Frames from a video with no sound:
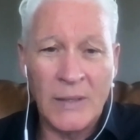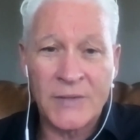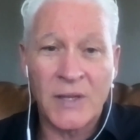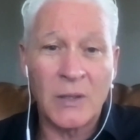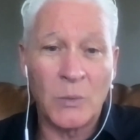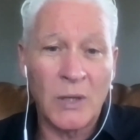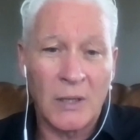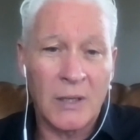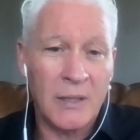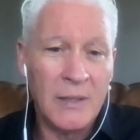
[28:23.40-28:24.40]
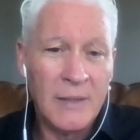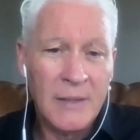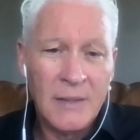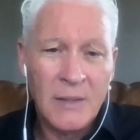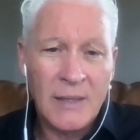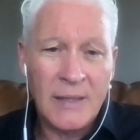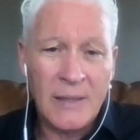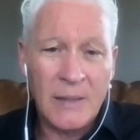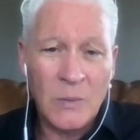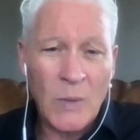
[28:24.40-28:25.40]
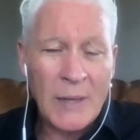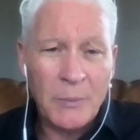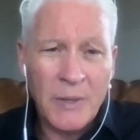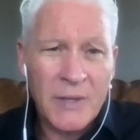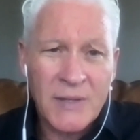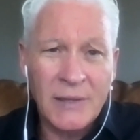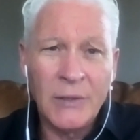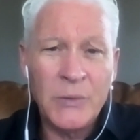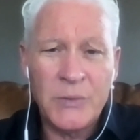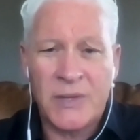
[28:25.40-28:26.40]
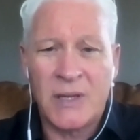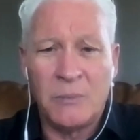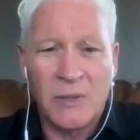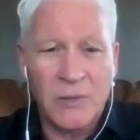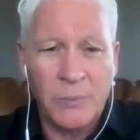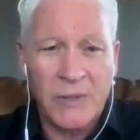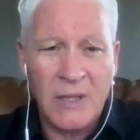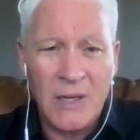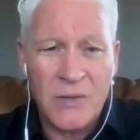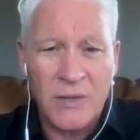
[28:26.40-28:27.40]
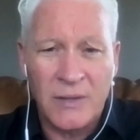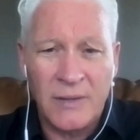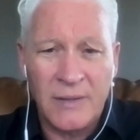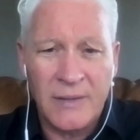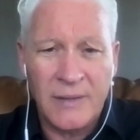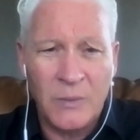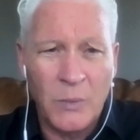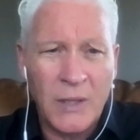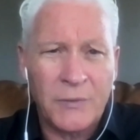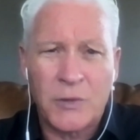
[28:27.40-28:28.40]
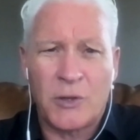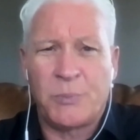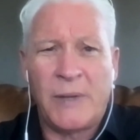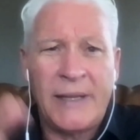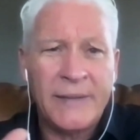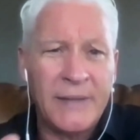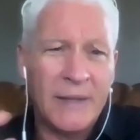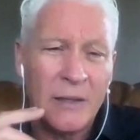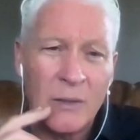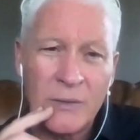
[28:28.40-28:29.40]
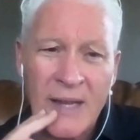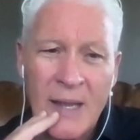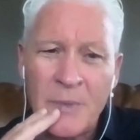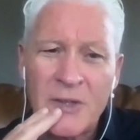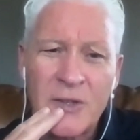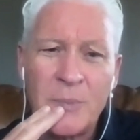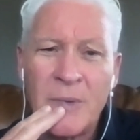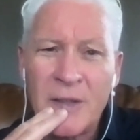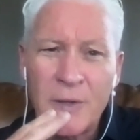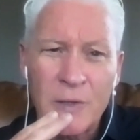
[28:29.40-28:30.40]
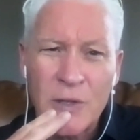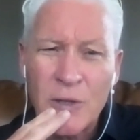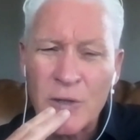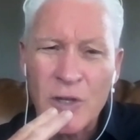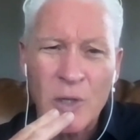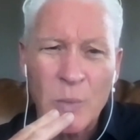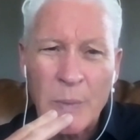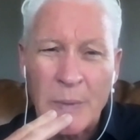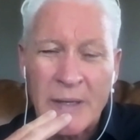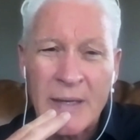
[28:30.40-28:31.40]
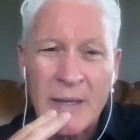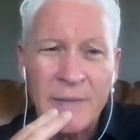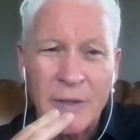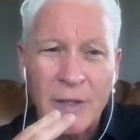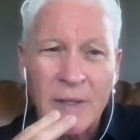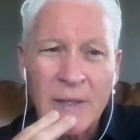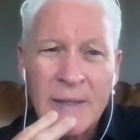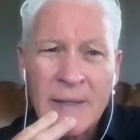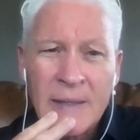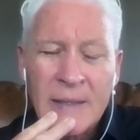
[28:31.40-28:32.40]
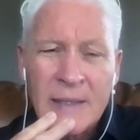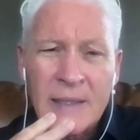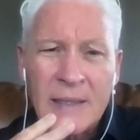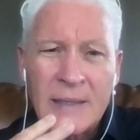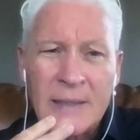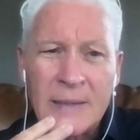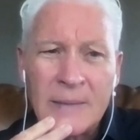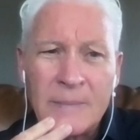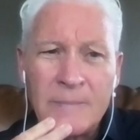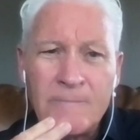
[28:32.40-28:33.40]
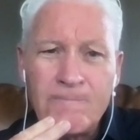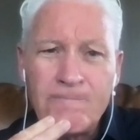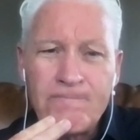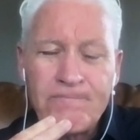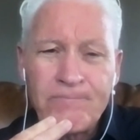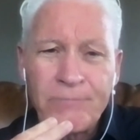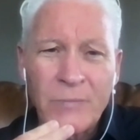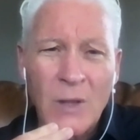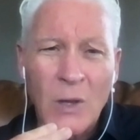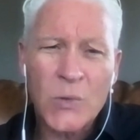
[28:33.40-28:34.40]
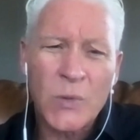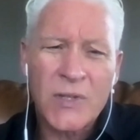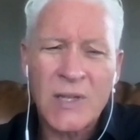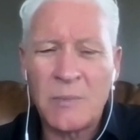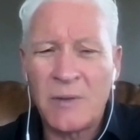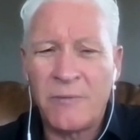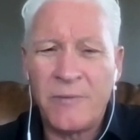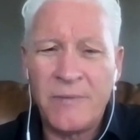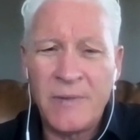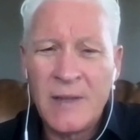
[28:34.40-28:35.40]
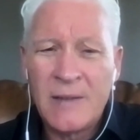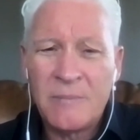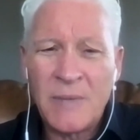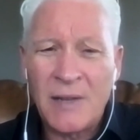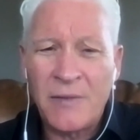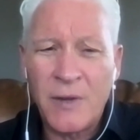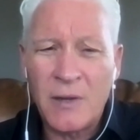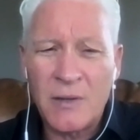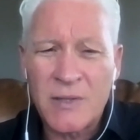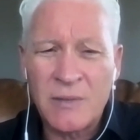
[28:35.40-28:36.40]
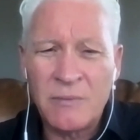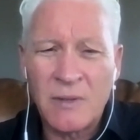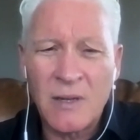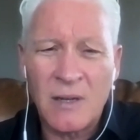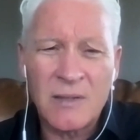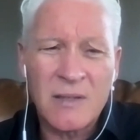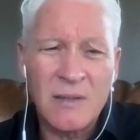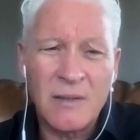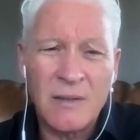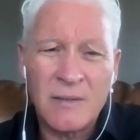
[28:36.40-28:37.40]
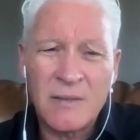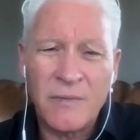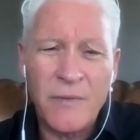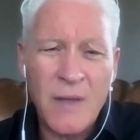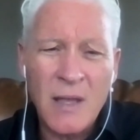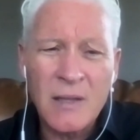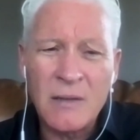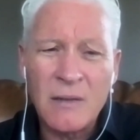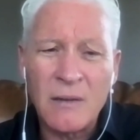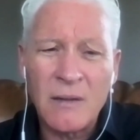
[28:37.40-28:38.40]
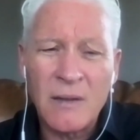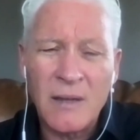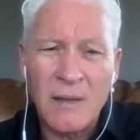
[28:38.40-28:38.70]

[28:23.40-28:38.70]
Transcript: is it going to work? Why risk losing at multiplication? What if church planting, damaged the mother church? Could we recover? Those were some of my fears in regards to failure,